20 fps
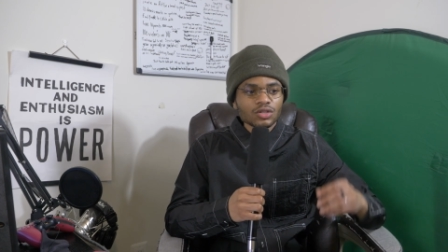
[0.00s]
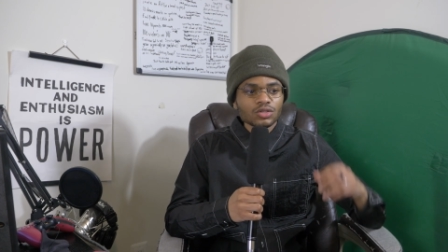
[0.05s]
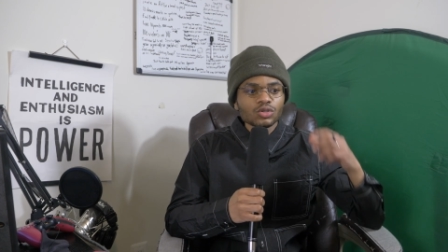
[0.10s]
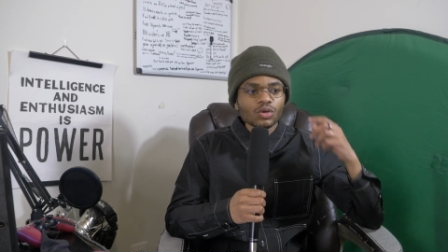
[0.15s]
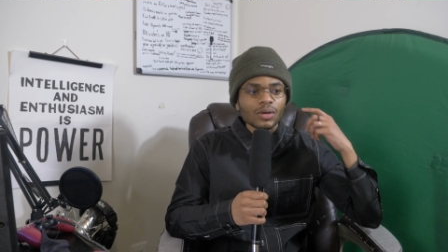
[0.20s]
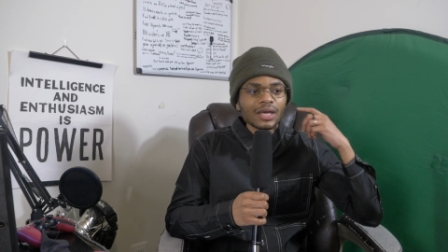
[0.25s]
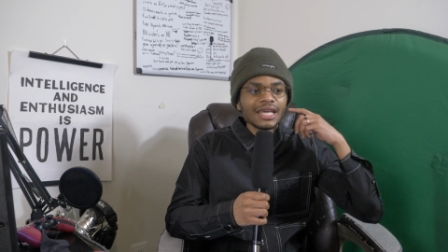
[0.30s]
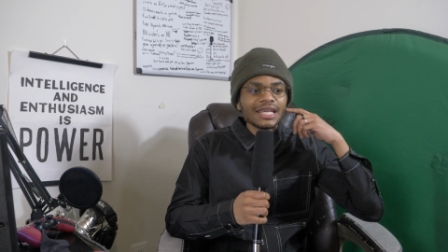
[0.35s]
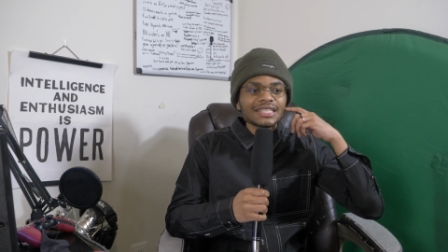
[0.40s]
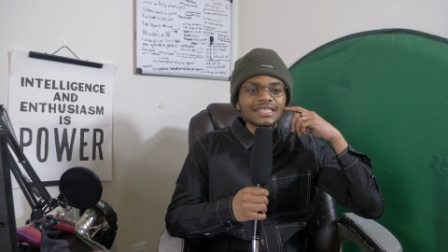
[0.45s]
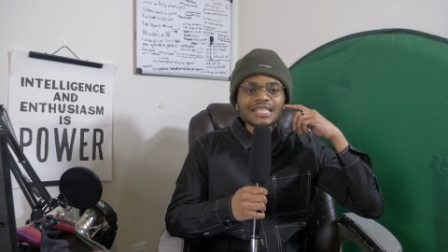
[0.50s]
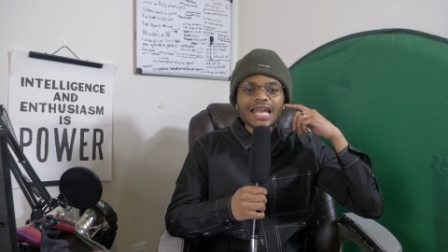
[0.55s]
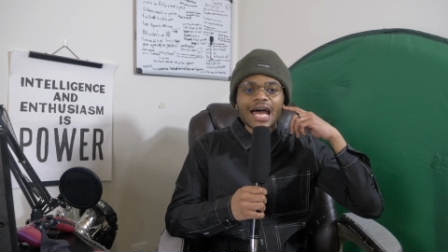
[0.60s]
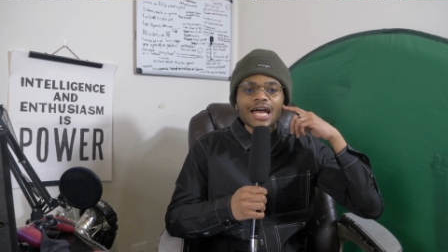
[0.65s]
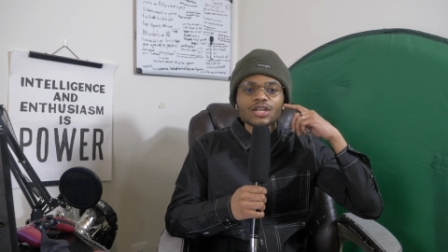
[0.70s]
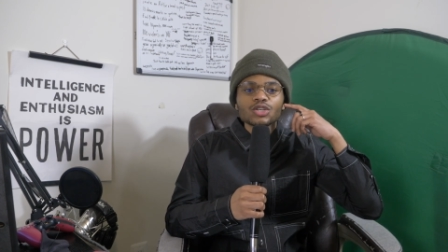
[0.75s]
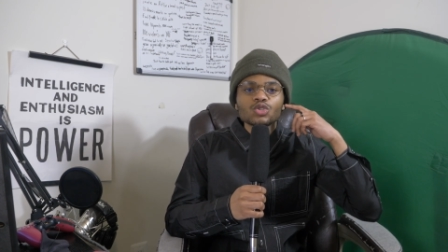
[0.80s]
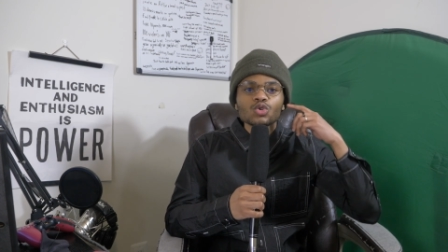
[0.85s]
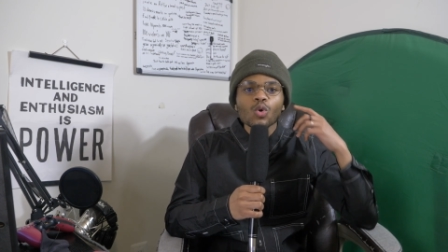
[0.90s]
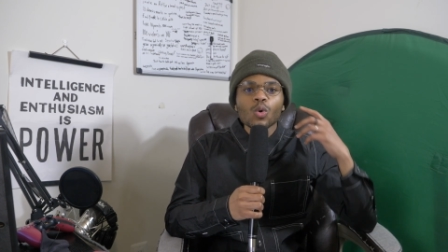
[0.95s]
So he's
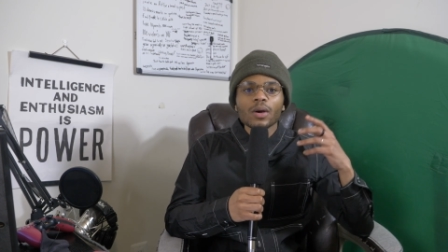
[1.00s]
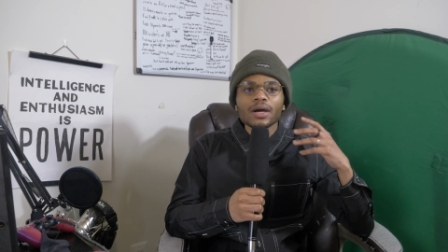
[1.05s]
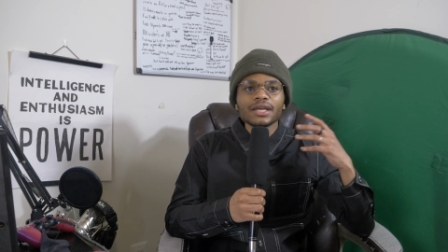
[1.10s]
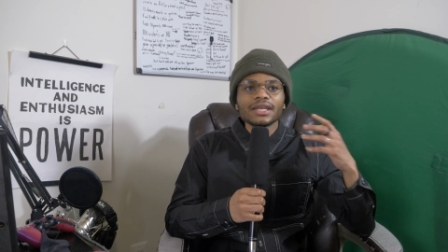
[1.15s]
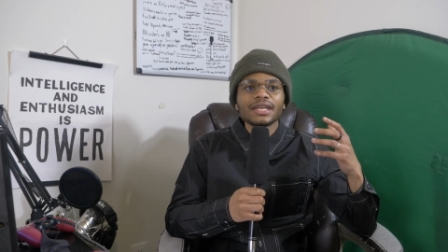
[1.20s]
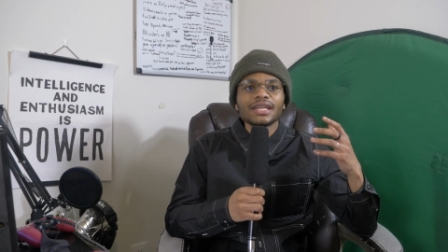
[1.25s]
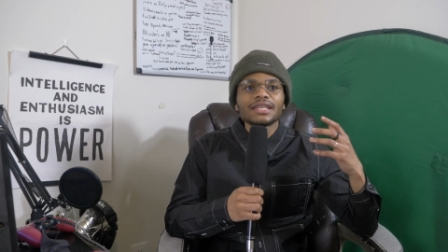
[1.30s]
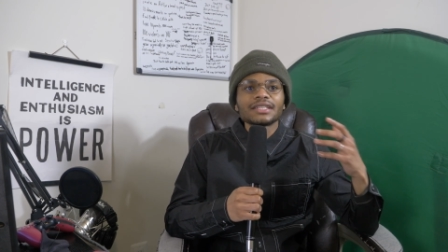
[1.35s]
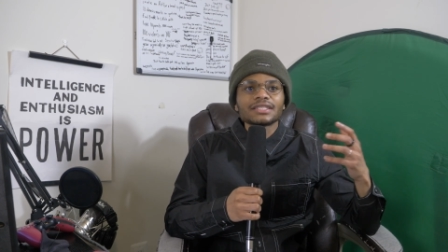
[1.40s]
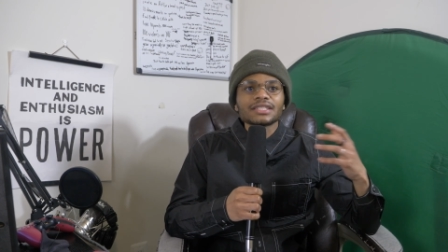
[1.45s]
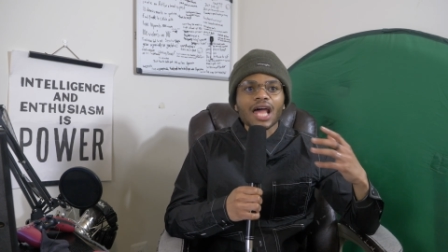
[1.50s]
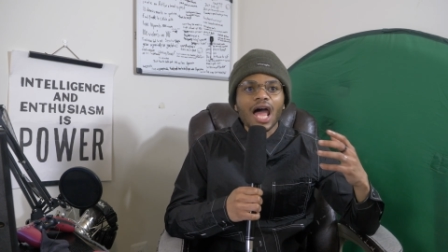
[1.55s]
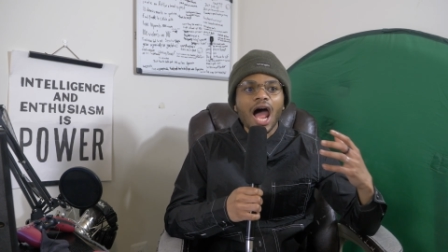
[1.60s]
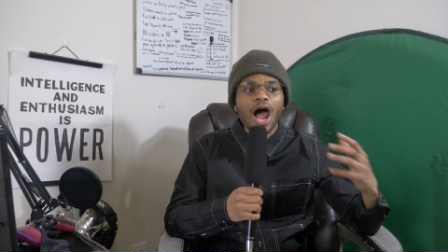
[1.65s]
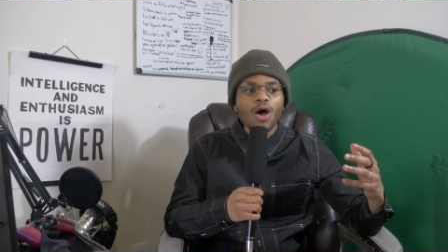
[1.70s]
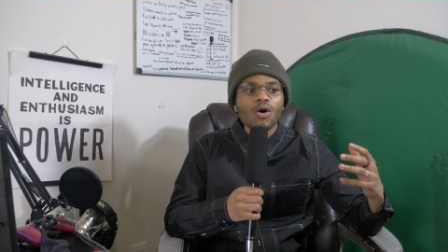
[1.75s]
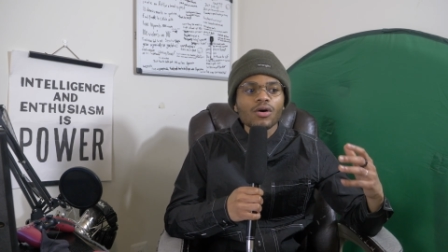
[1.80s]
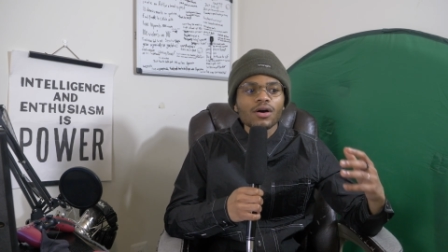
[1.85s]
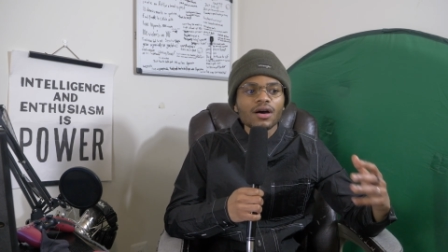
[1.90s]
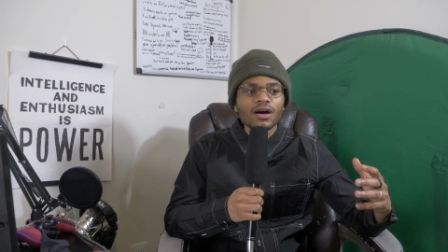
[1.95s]
not doing this
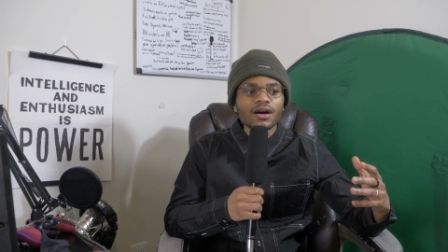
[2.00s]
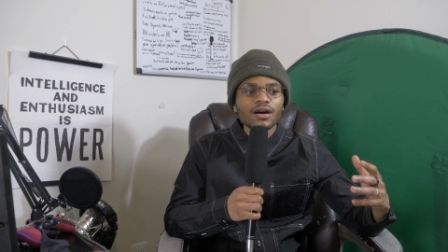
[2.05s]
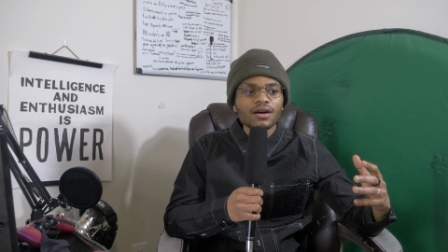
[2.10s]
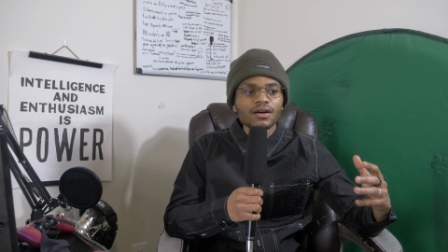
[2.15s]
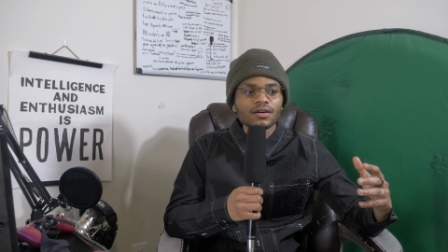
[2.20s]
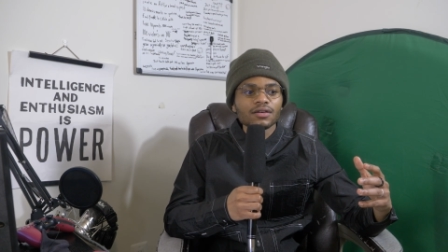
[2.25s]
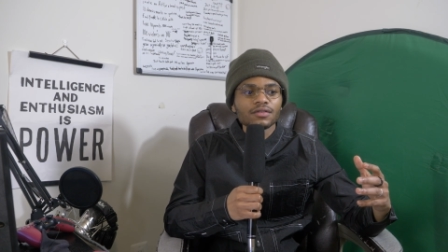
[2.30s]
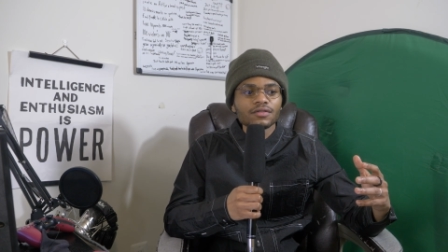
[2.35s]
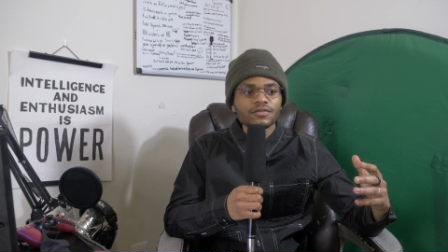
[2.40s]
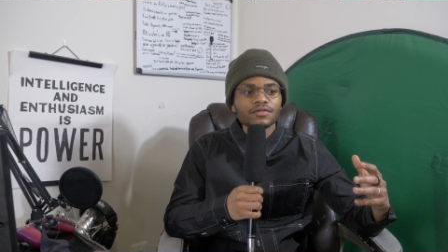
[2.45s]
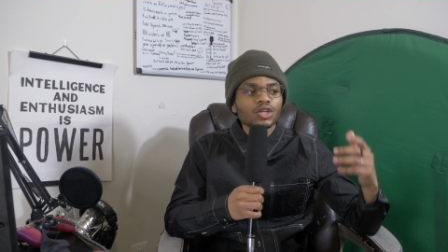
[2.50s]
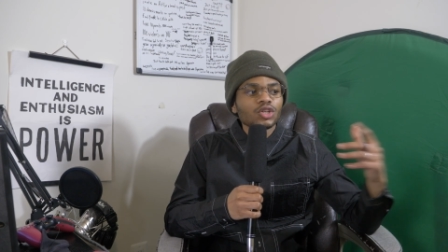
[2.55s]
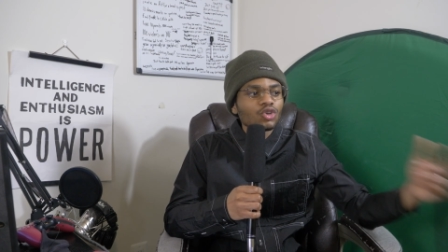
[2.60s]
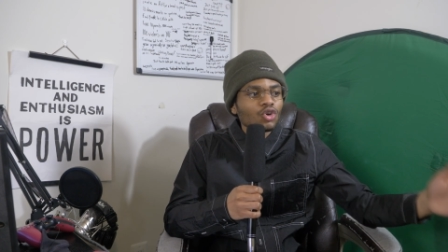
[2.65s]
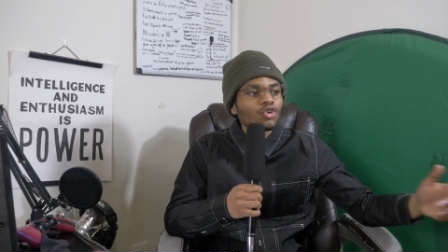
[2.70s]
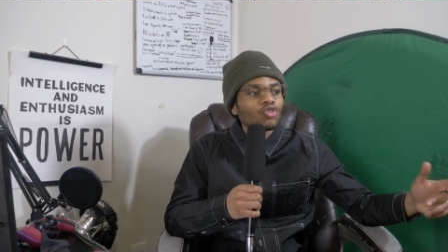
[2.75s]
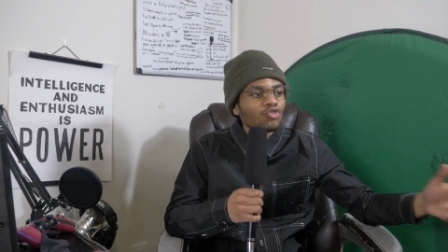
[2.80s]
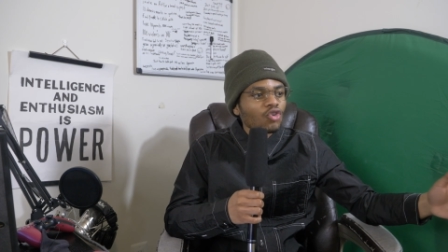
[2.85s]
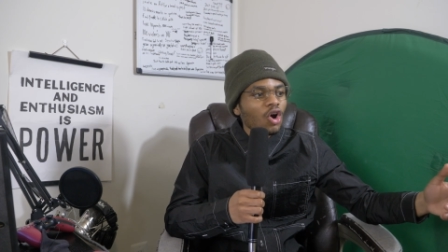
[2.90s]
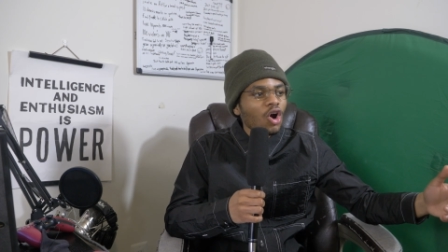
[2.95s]
out of
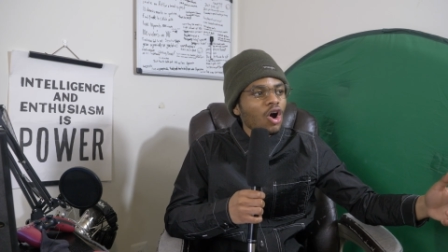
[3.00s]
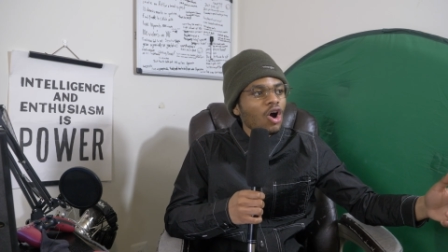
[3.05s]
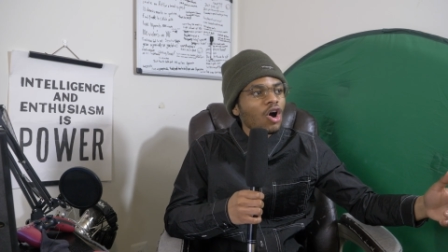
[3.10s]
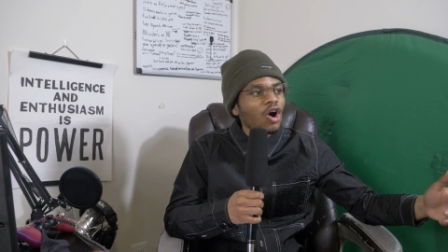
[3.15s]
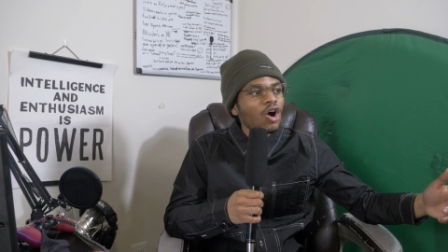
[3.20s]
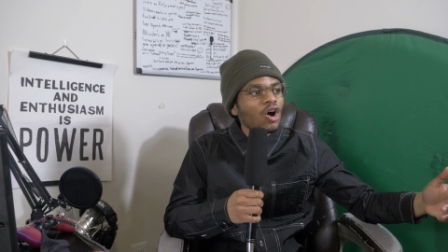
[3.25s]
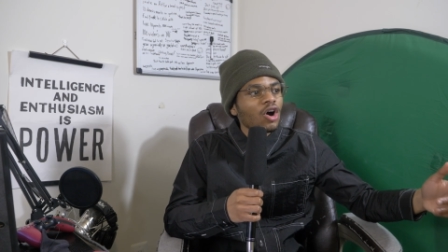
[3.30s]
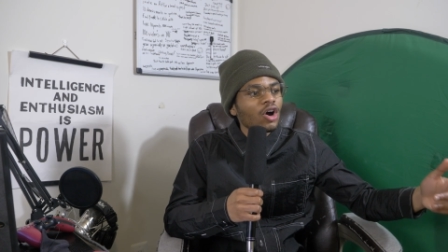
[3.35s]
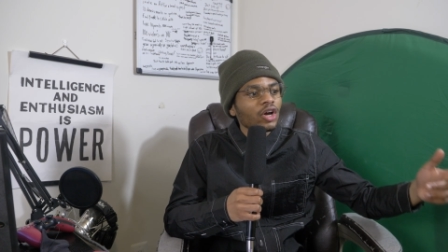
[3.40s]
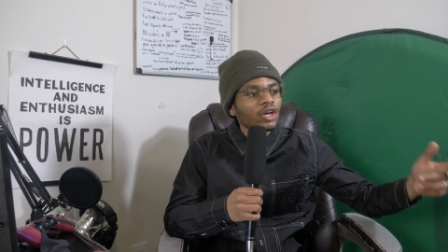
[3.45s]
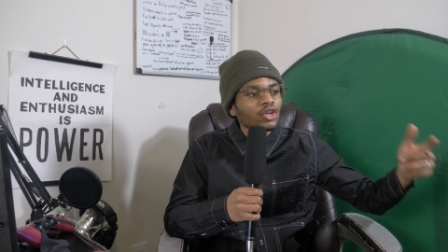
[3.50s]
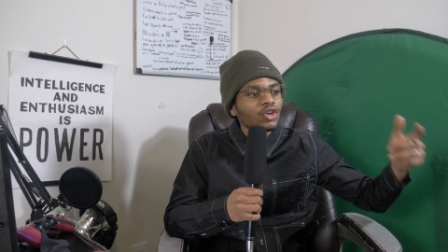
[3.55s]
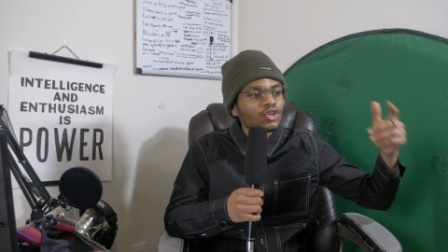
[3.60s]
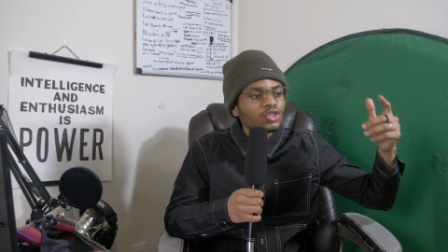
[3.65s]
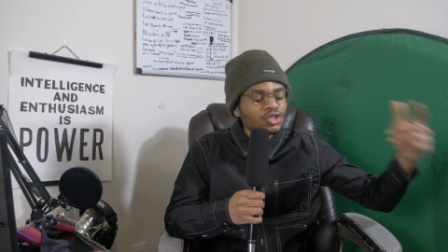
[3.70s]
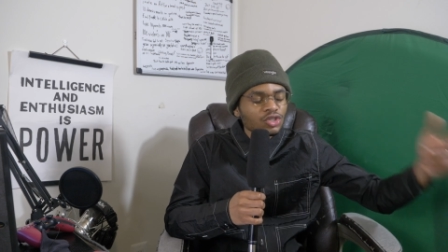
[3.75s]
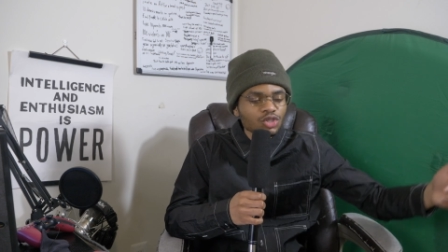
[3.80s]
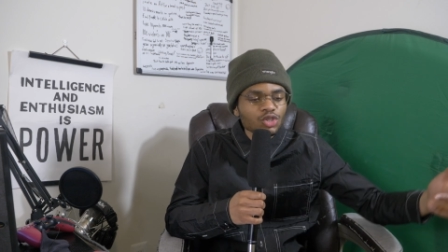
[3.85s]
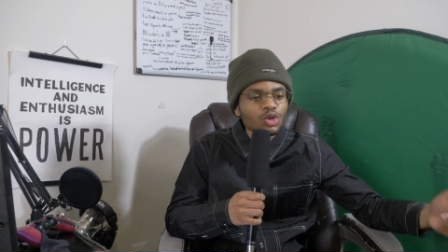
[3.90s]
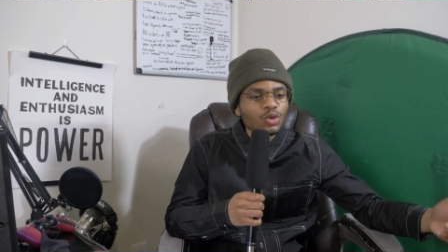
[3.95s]
you're wrong, you're
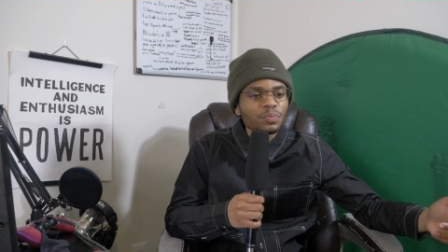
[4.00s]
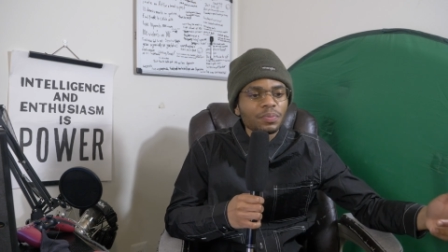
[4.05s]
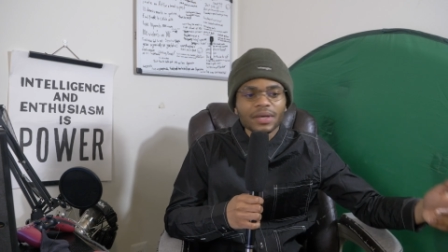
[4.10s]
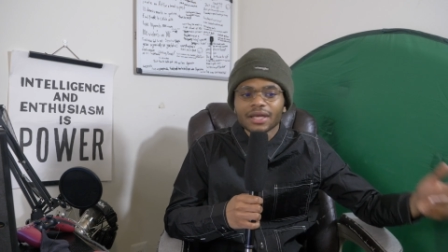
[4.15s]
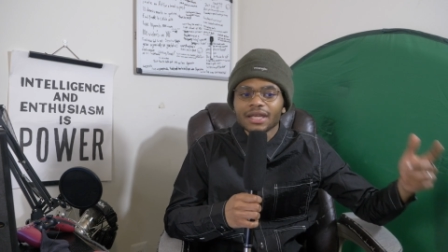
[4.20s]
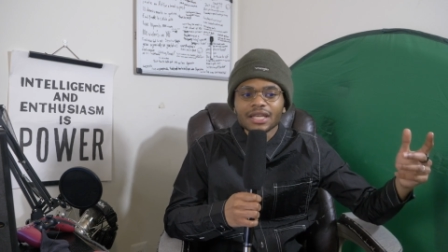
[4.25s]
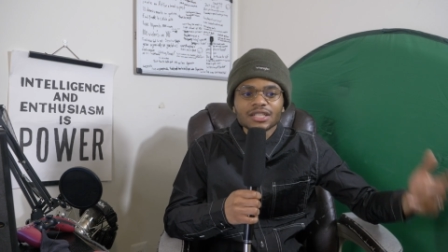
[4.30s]
stupid.